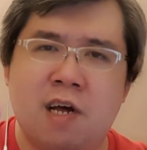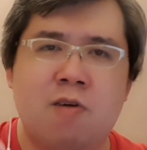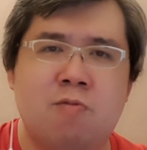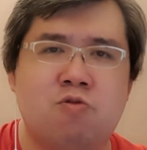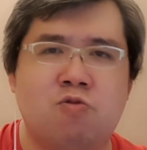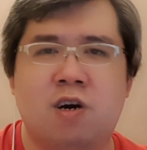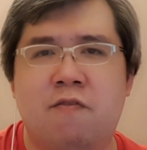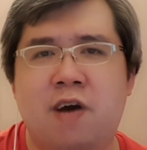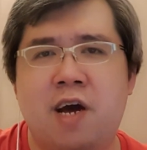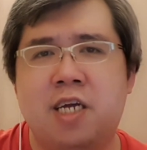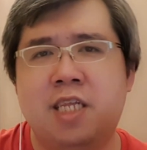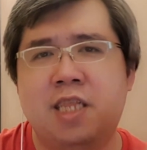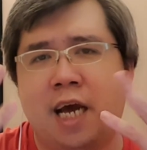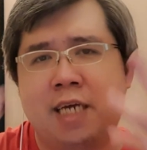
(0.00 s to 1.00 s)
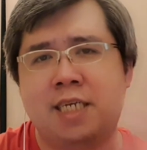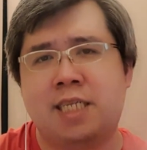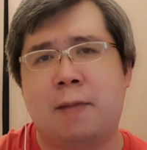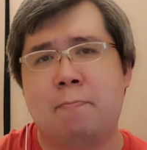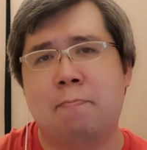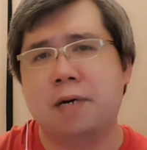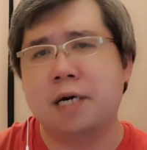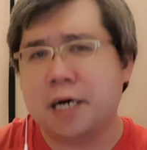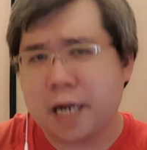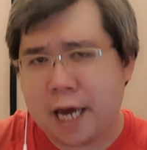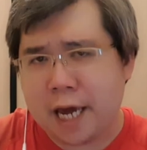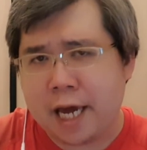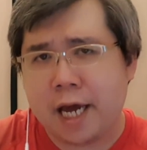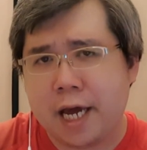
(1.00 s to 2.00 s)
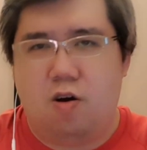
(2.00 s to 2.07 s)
out to a very nice number there?